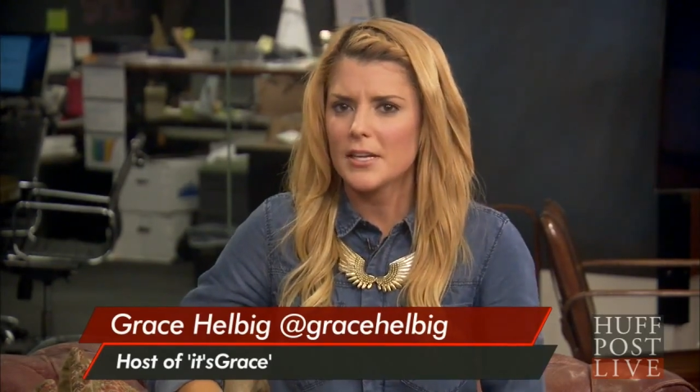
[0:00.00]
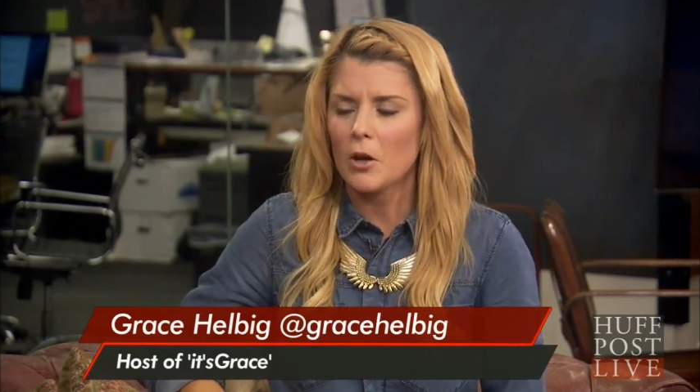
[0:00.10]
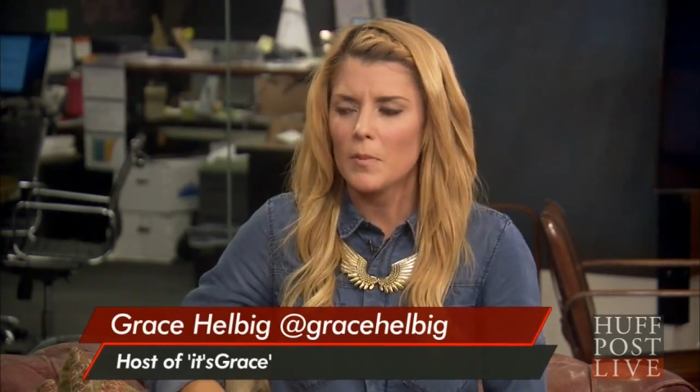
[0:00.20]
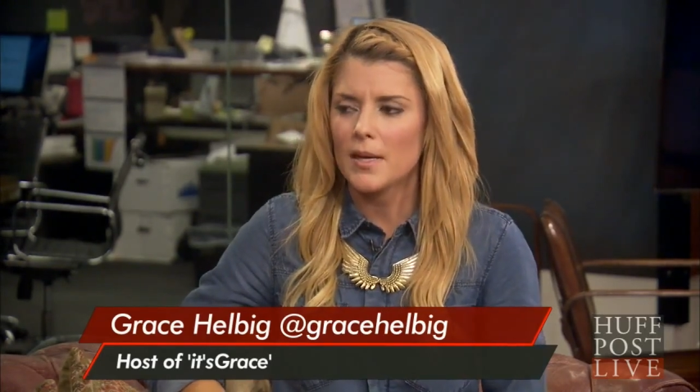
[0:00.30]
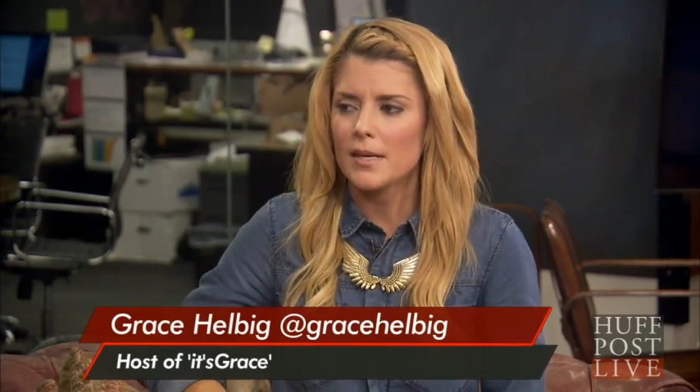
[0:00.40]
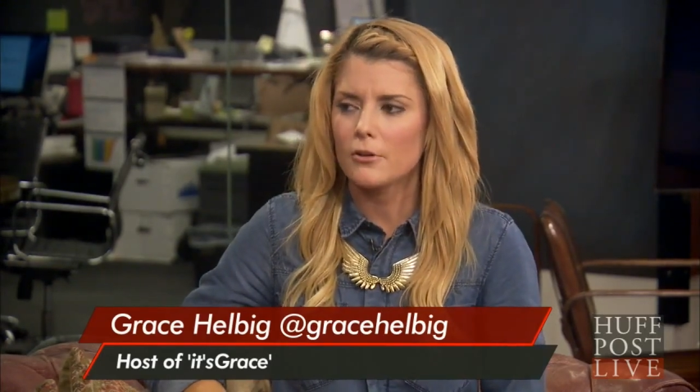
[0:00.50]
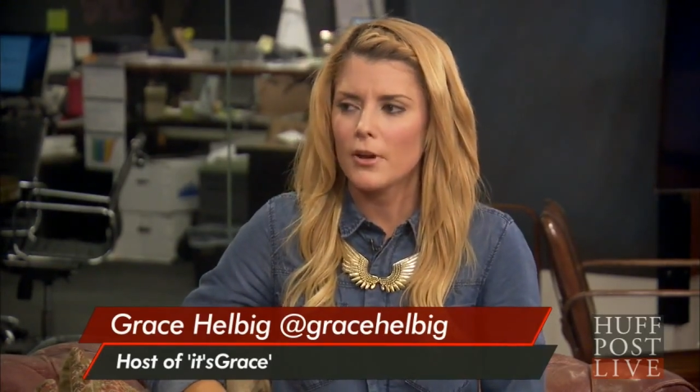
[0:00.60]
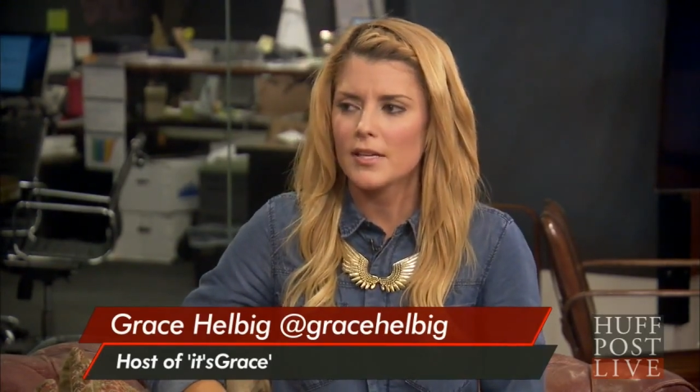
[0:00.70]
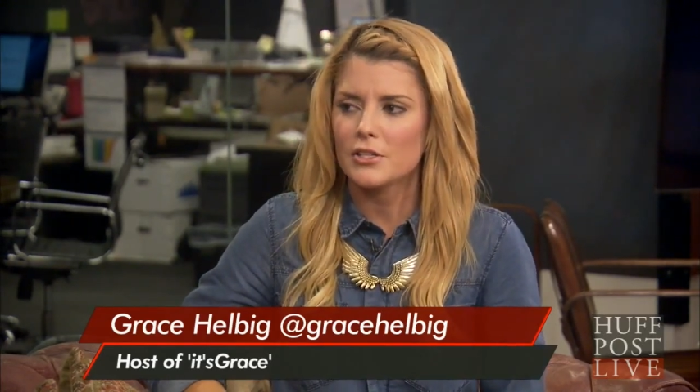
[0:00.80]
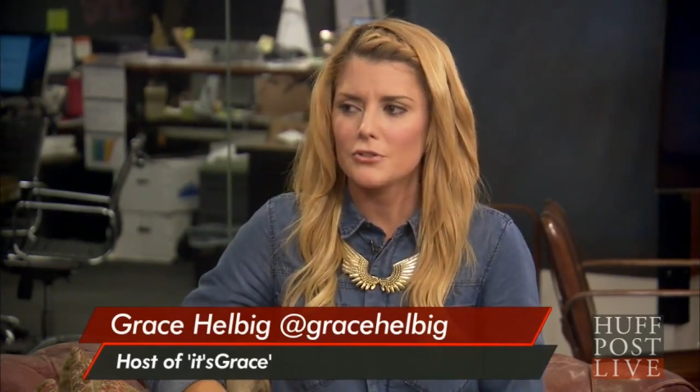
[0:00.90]
tell me,
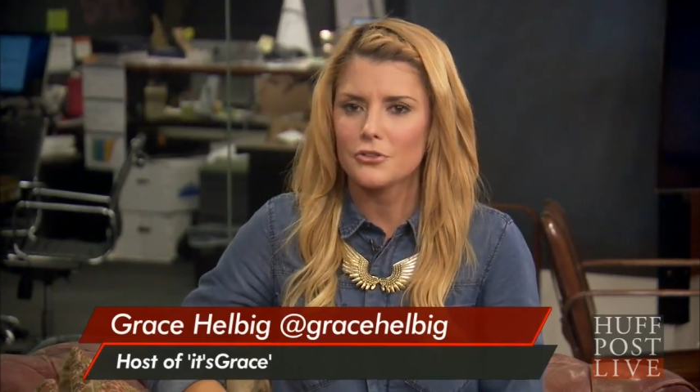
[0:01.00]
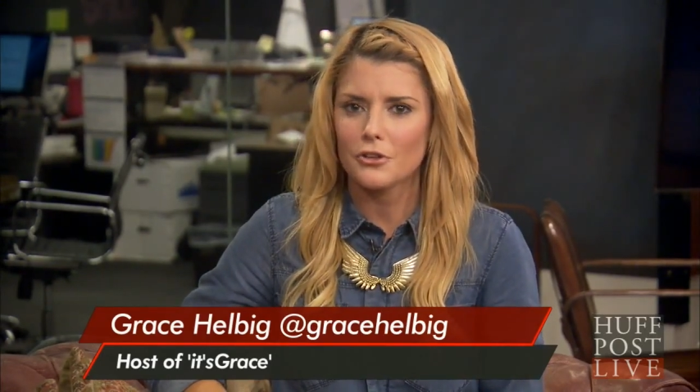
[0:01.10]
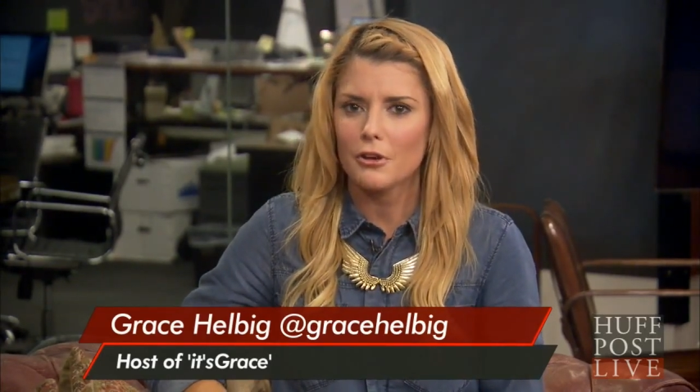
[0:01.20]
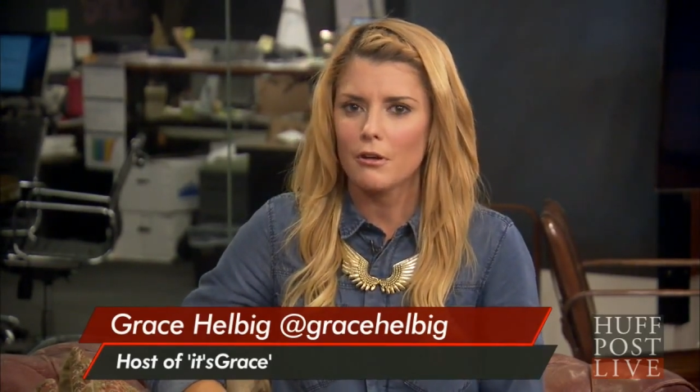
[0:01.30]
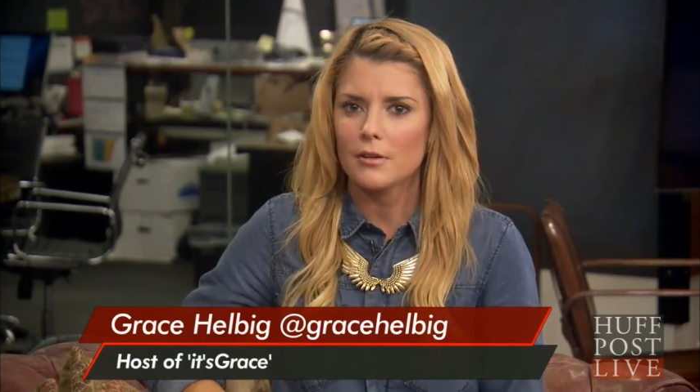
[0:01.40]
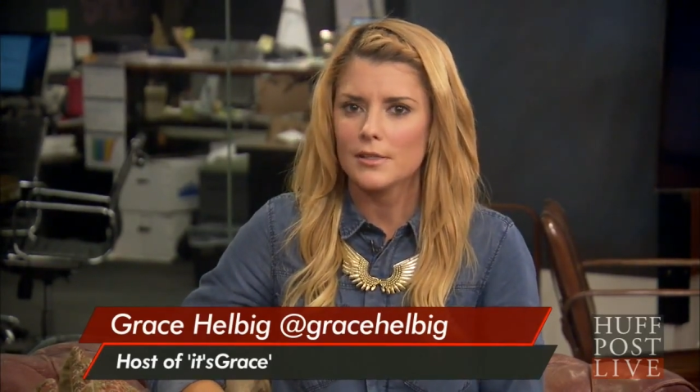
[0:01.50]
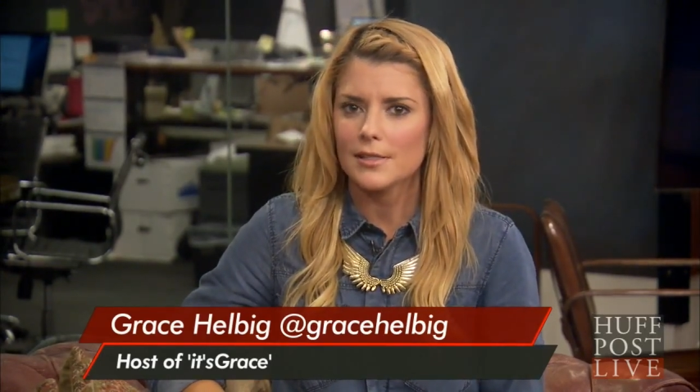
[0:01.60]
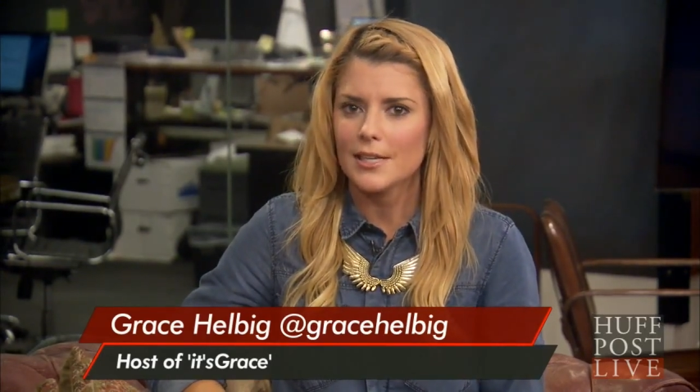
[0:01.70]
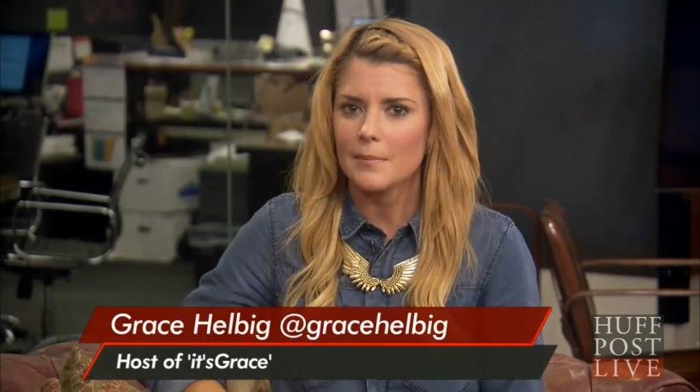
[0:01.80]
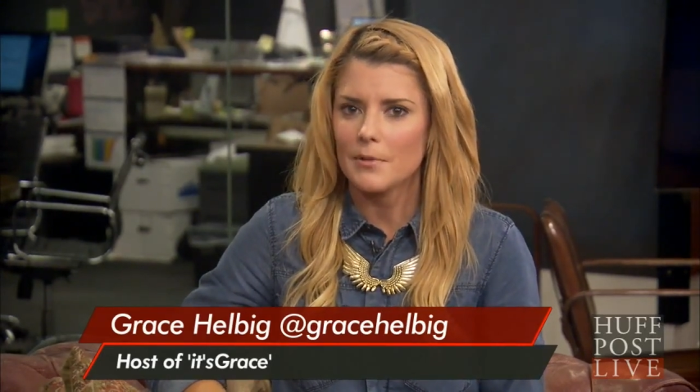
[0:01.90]
Grace, you should go to
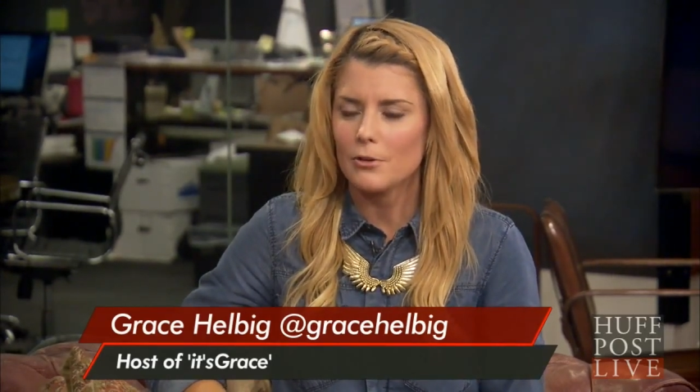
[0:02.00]
sleep.